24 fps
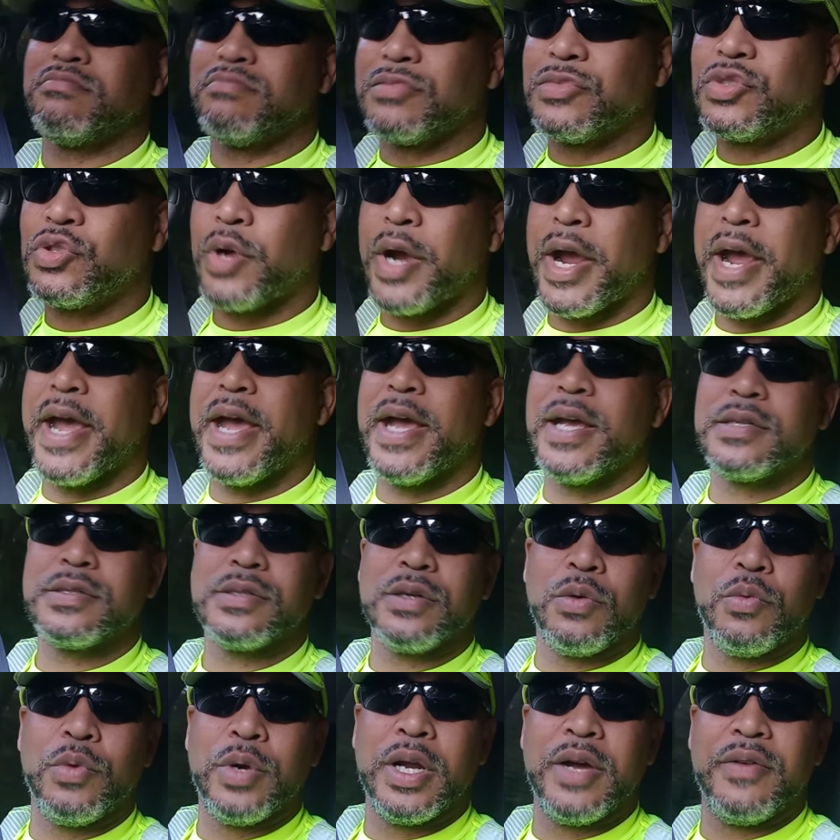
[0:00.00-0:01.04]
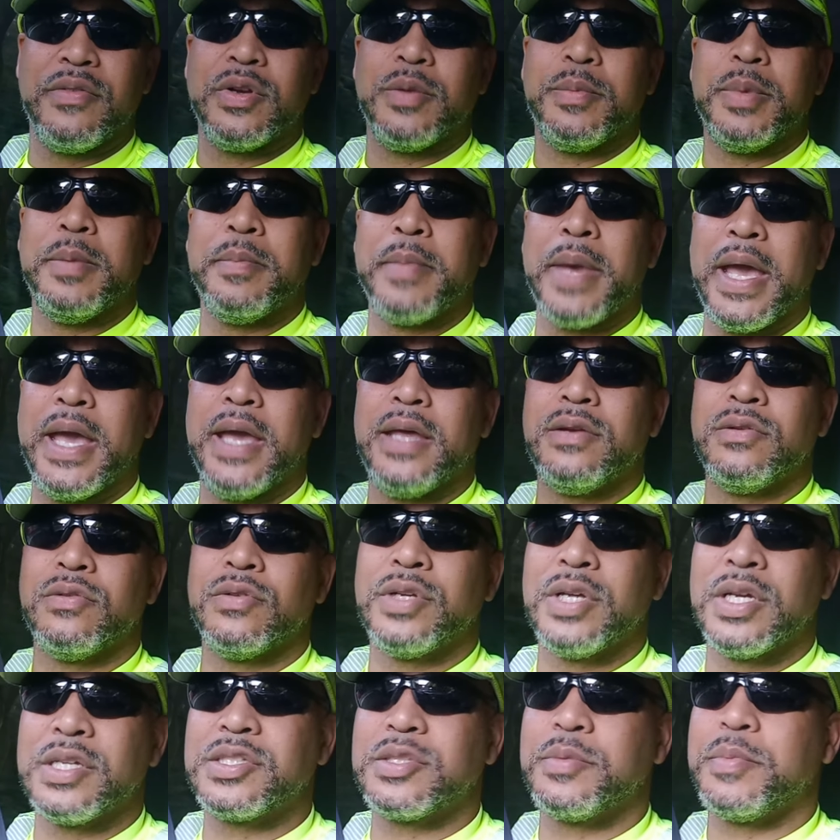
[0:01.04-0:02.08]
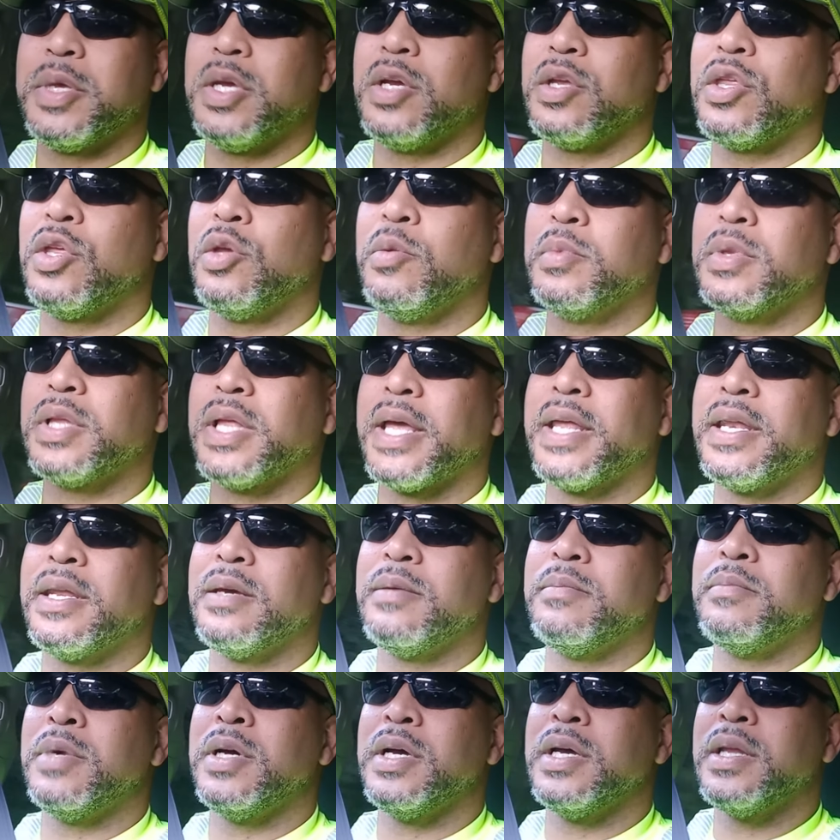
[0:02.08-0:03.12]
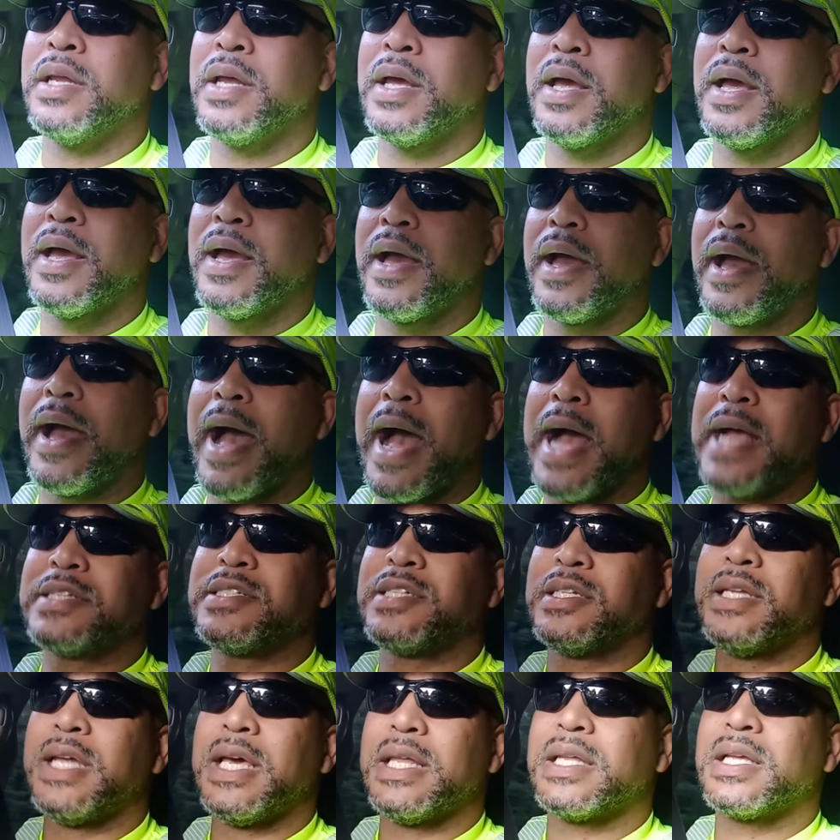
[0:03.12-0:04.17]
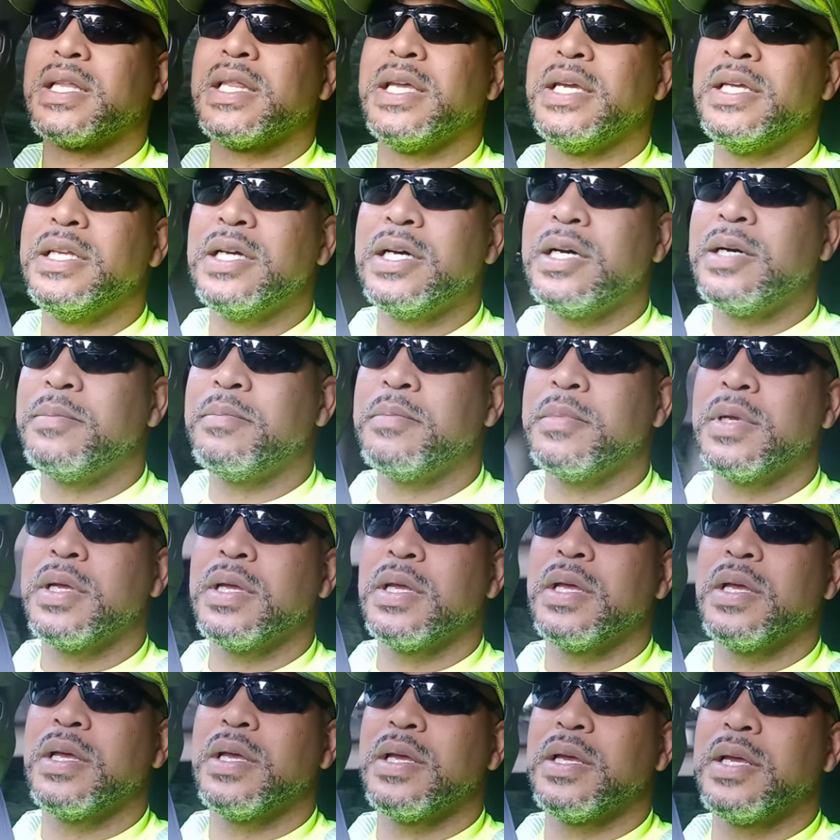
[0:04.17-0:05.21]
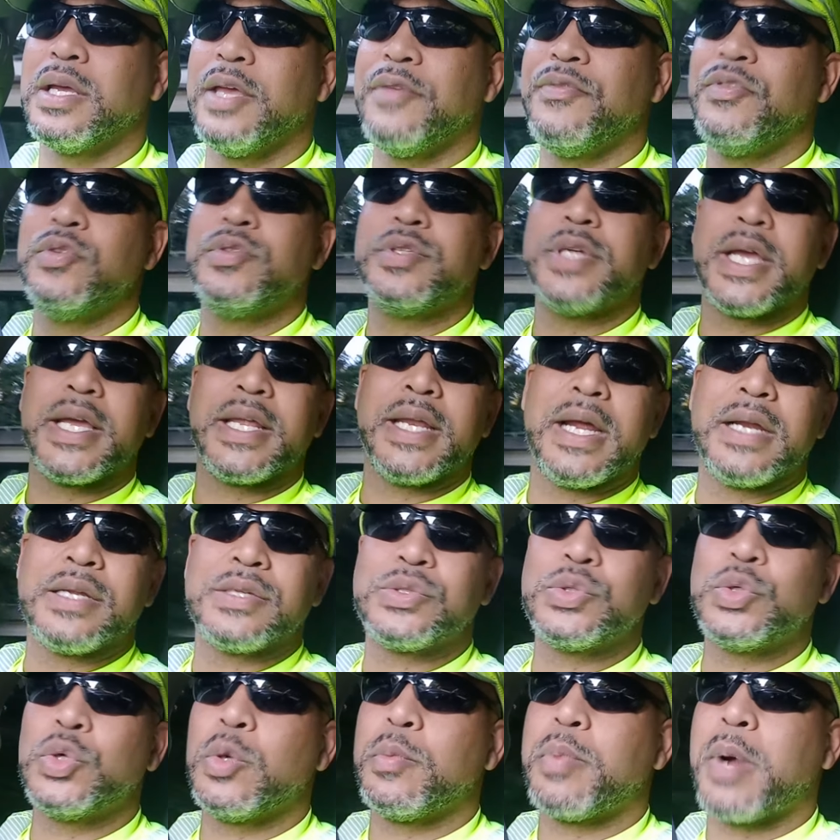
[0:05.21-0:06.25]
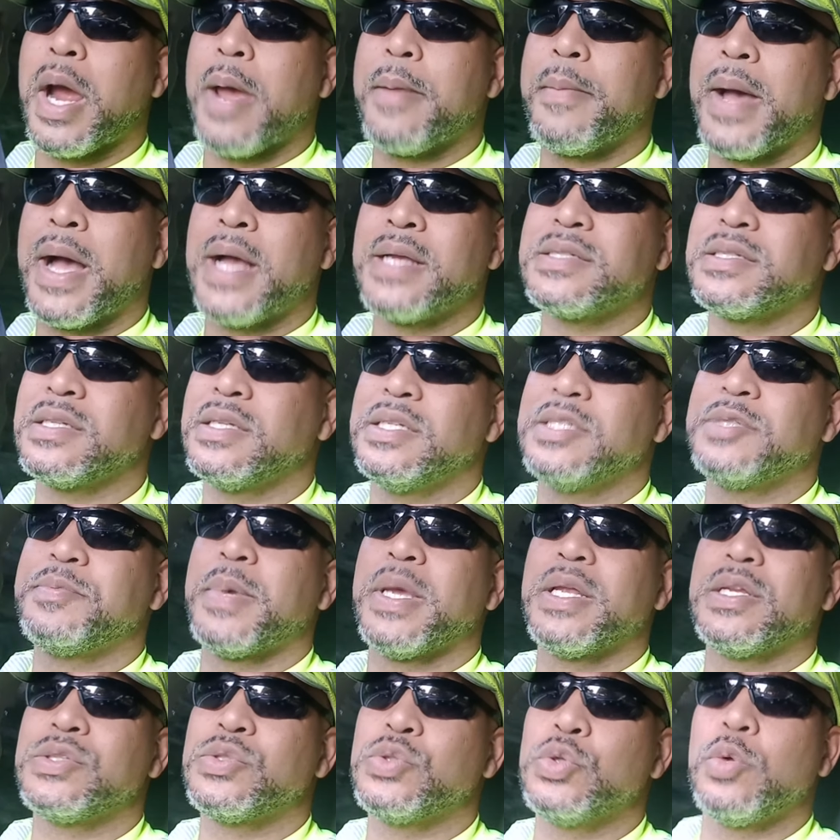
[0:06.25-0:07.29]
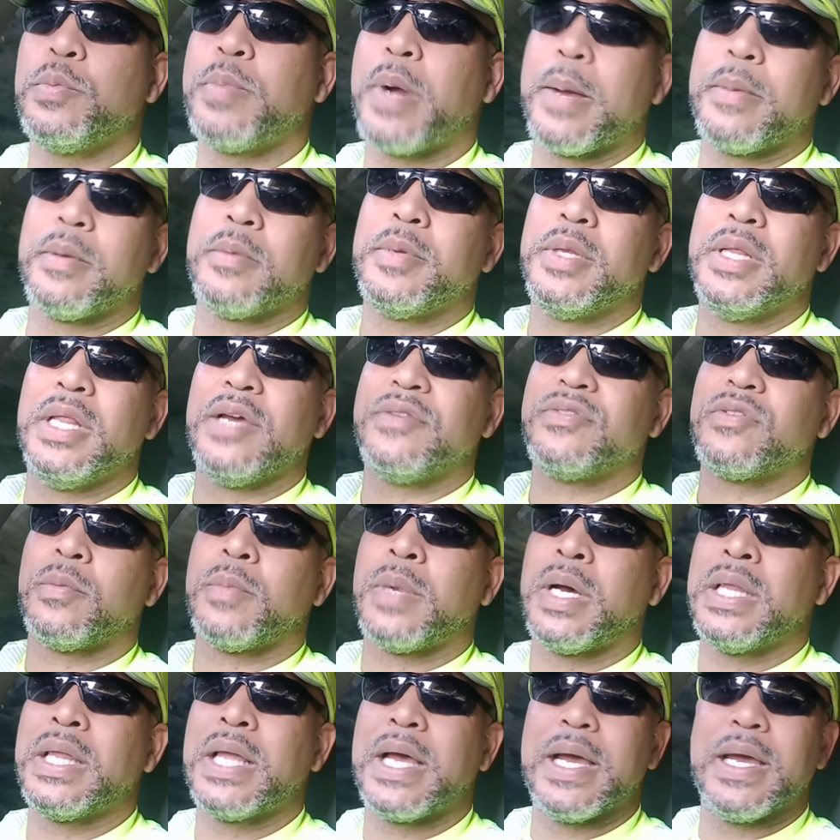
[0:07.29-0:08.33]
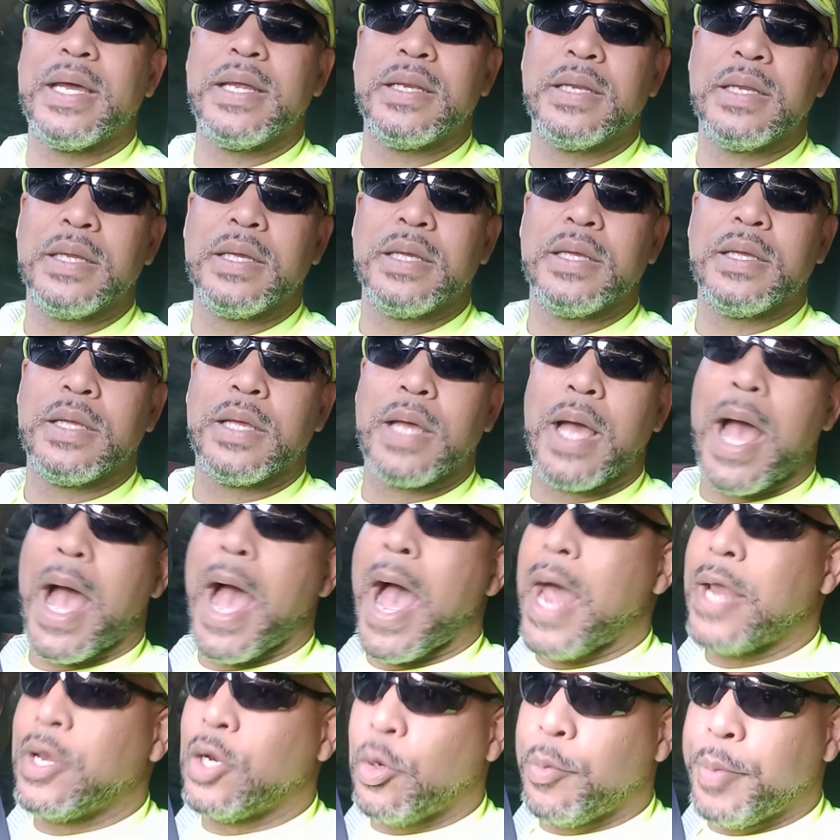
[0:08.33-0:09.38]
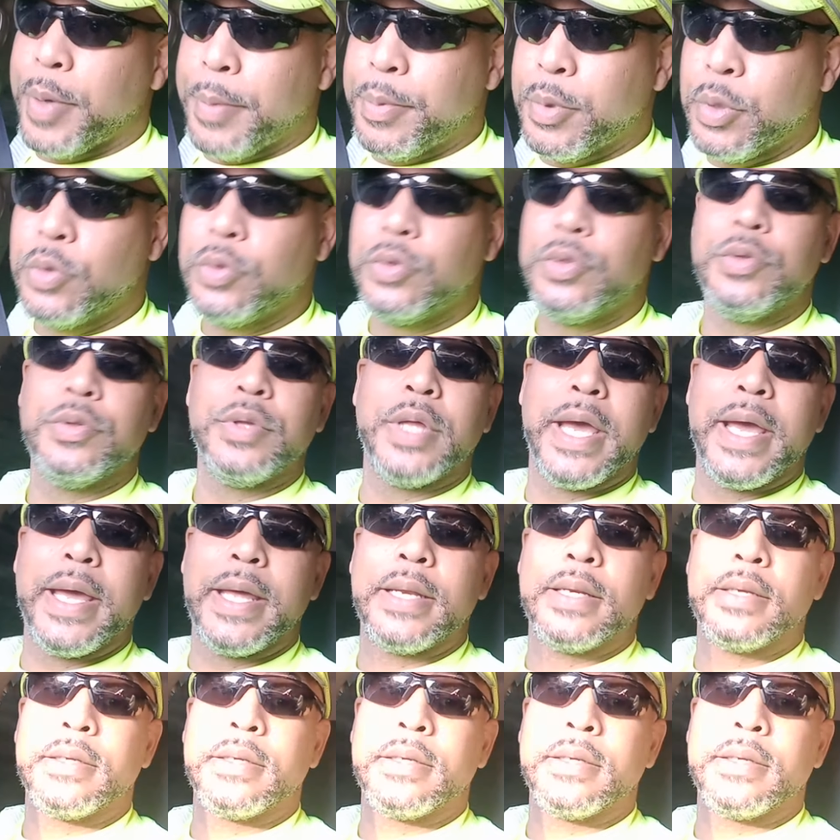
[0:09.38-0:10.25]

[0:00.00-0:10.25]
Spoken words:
trash or whatever to be made or dust to be accumulated. But I shouldn't have a cleanup. If you're taking out a sewer pipe, I shouldn't expect the sewer pipe to be left on my lot. I know people who do that.